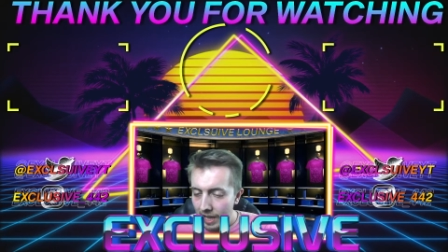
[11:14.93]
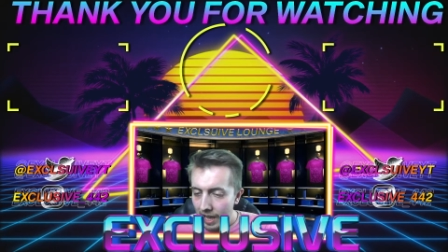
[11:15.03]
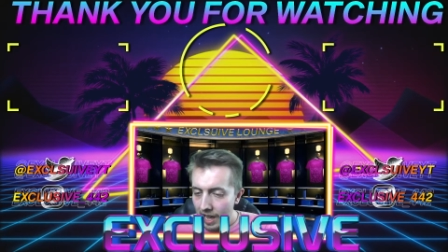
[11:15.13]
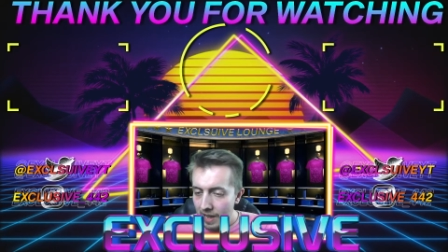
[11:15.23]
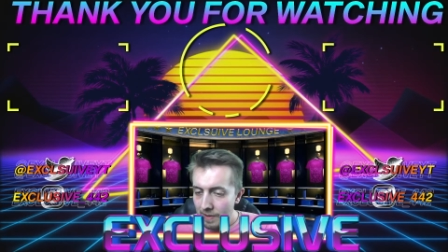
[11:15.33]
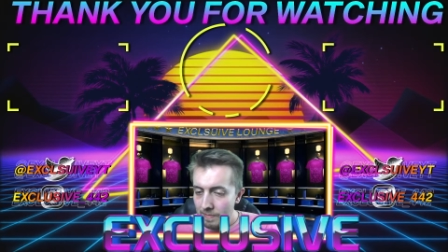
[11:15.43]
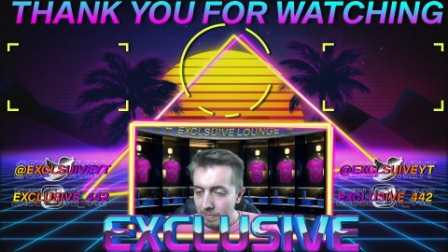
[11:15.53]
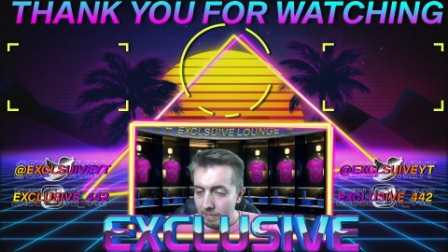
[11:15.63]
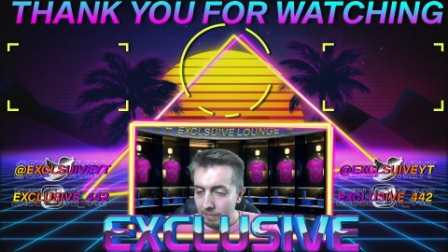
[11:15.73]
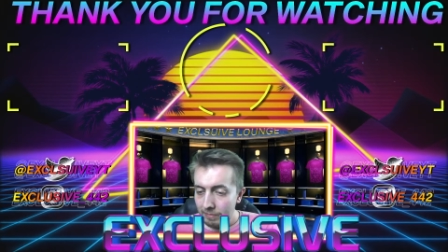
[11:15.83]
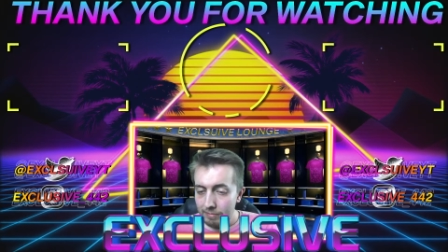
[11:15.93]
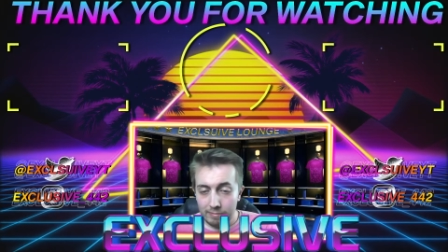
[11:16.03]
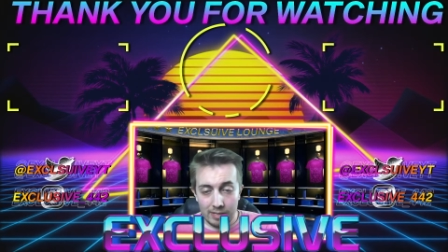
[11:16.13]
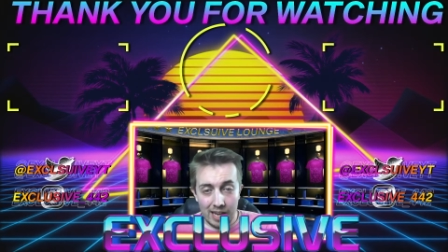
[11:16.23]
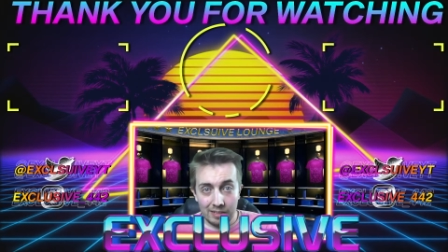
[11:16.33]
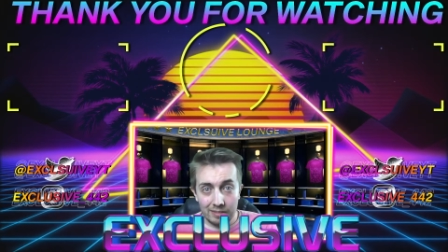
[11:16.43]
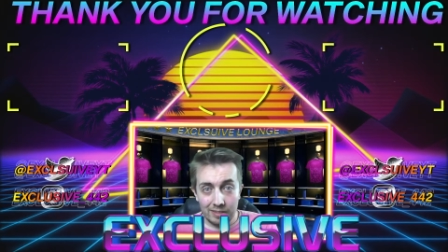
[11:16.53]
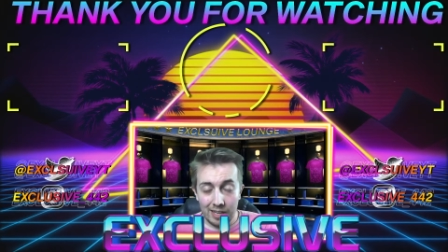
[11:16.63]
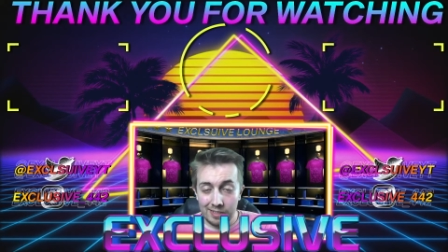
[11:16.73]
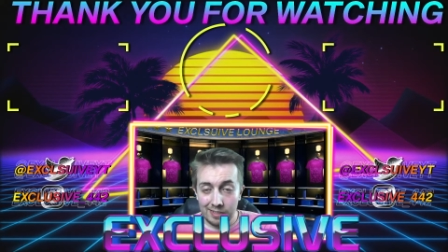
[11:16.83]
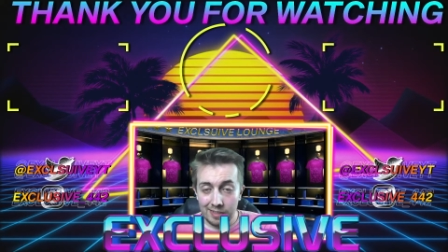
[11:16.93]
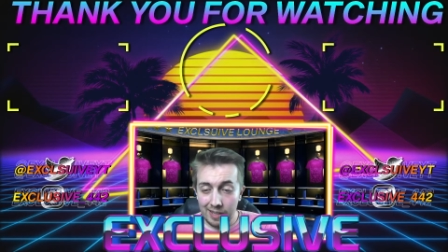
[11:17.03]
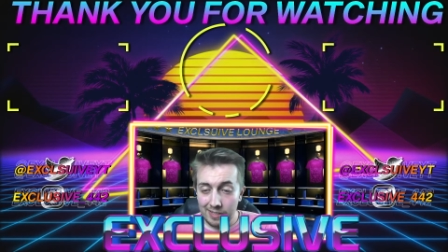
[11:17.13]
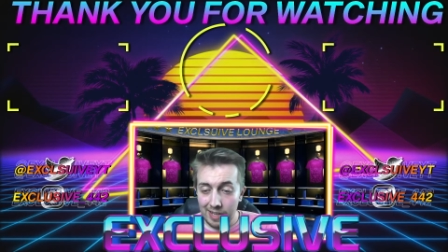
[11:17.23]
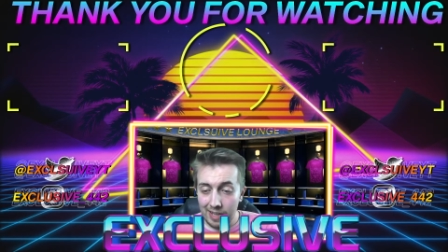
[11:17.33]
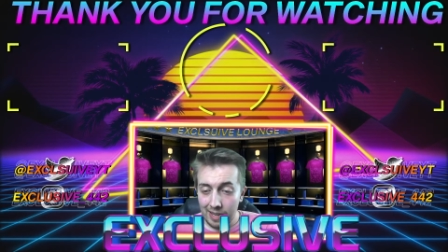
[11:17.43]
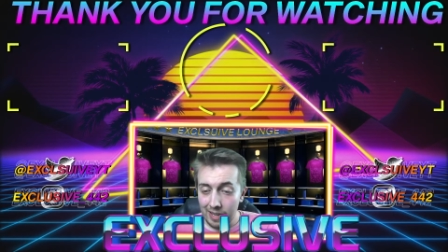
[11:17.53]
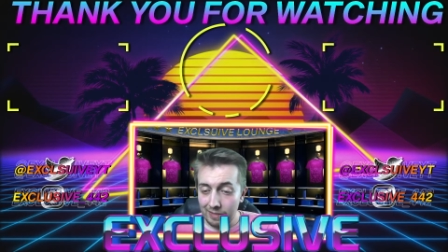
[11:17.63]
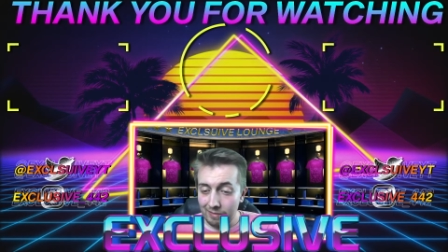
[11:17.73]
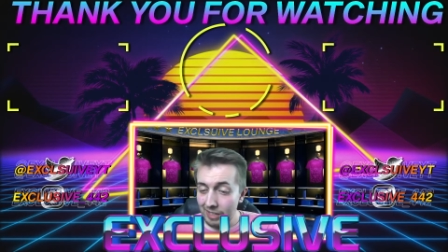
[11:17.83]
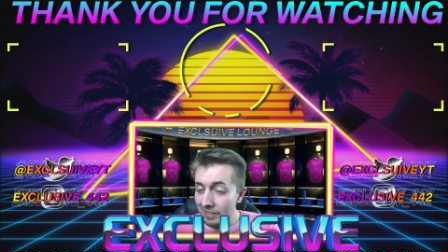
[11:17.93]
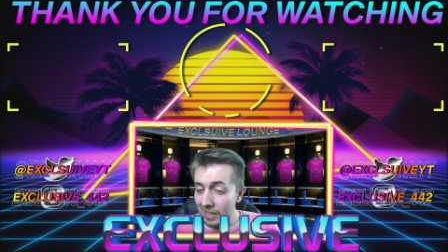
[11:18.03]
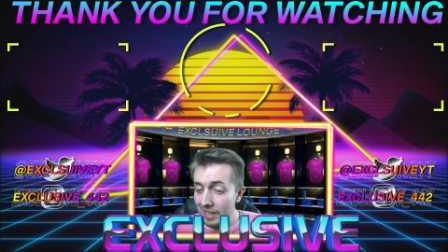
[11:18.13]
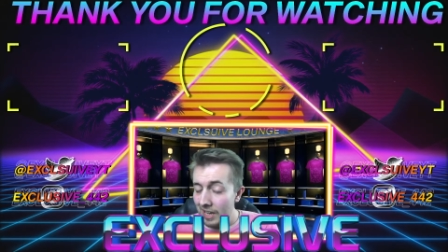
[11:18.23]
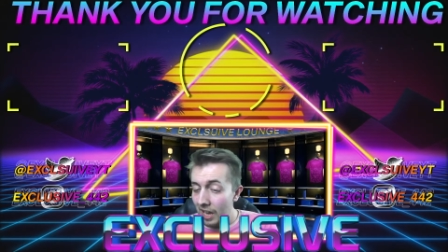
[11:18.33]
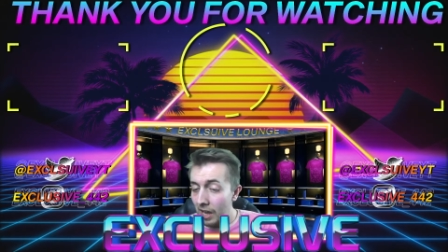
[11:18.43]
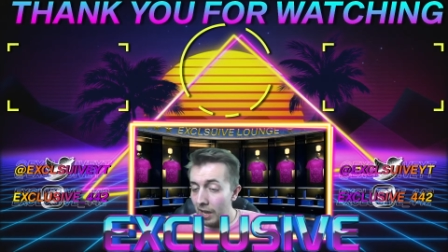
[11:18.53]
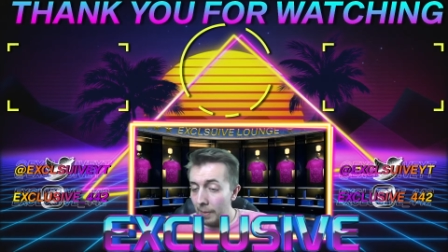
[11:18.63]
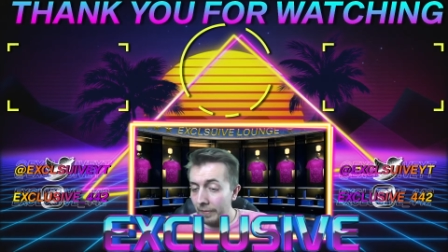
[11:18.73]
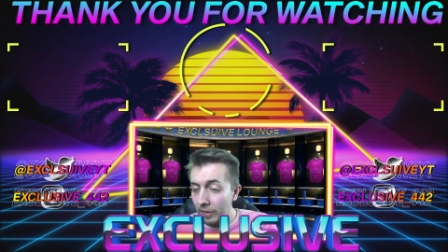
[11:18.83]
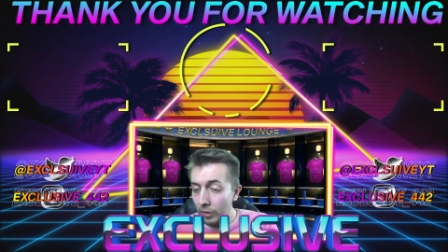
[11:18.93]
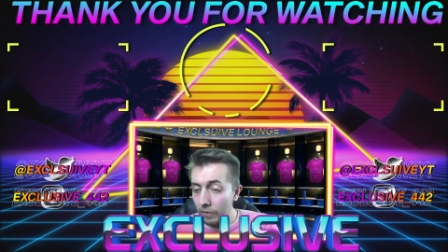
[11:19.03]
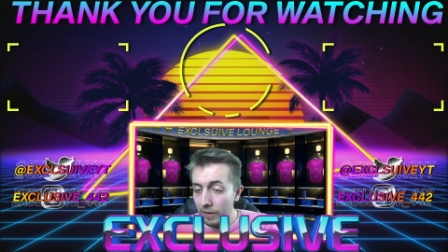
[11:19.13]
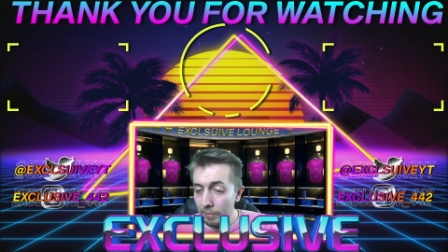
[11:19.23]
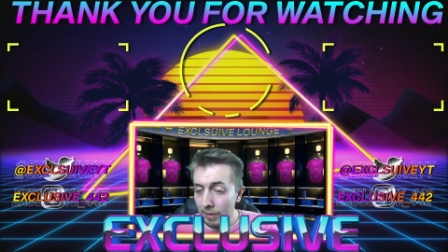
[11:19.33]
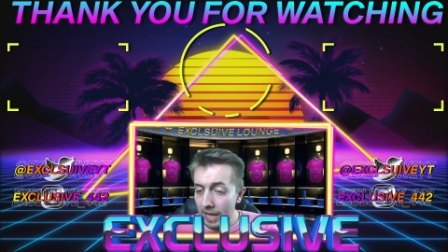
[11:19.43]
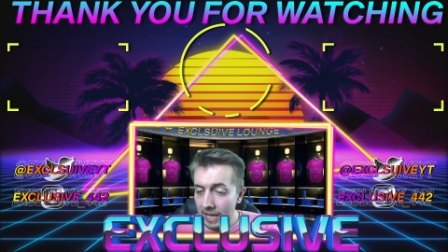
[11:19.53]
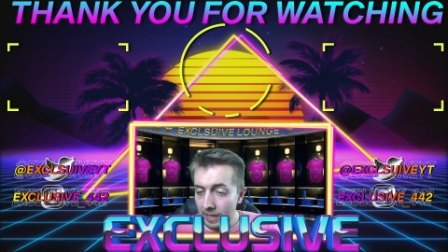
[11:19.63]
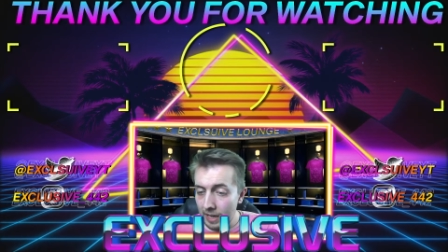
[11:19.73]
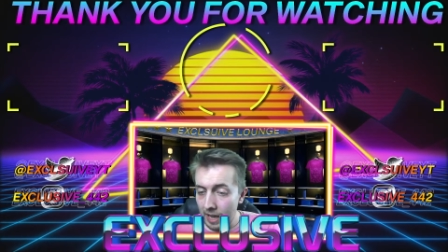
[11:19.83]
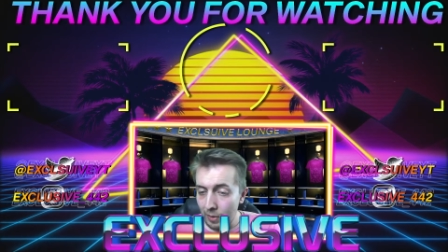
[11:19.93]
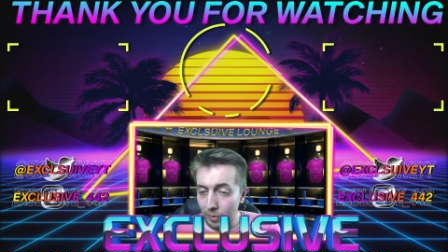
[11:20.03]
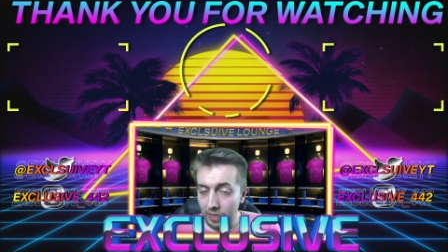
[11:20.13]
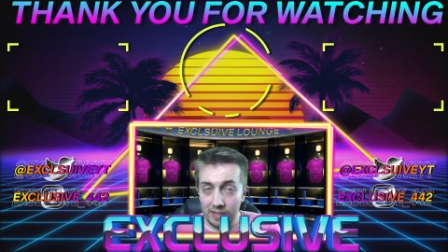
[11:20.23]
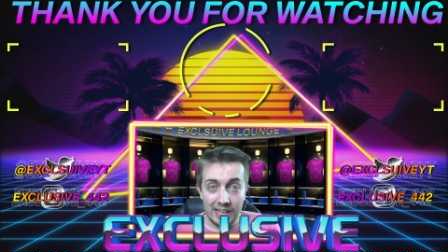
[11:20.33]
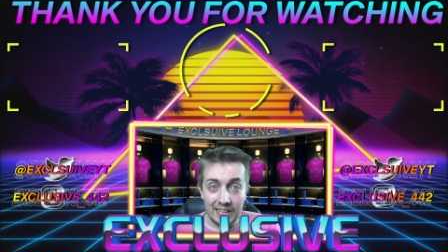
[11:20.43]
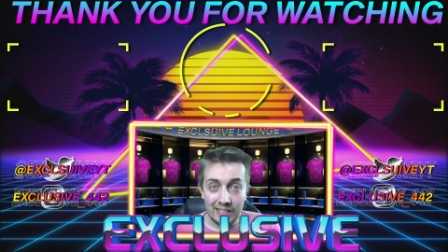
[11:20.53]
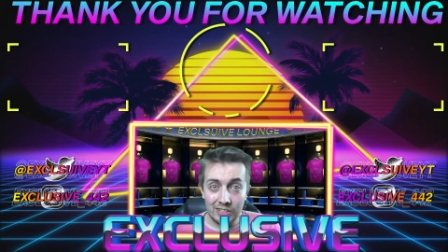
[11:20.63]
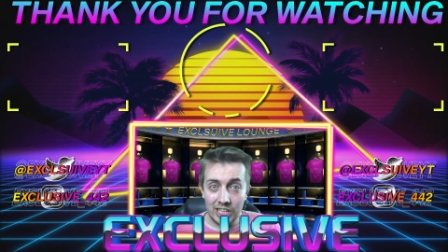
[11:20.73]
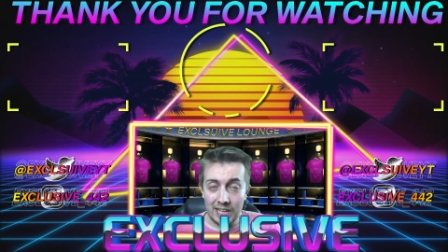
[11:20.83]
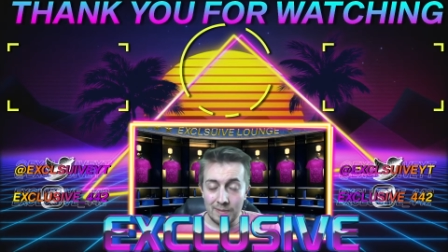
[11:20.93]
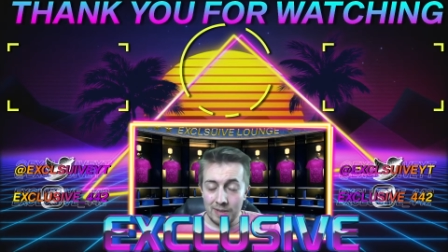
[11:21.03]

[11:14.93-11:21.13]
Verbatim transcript: Um, yeah, that's that's it. Uh, like I say, I, am having a lot of fun playing uh, with this English team.